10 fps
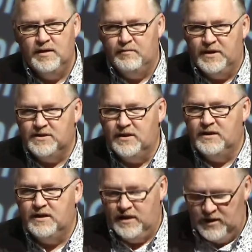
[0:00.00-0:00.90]
but so that
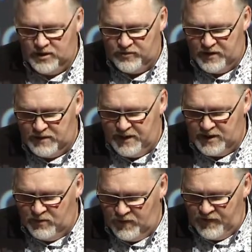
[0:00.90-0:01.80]
the industry is much
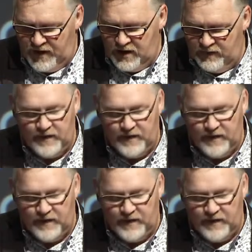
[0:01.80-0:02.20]
more effective.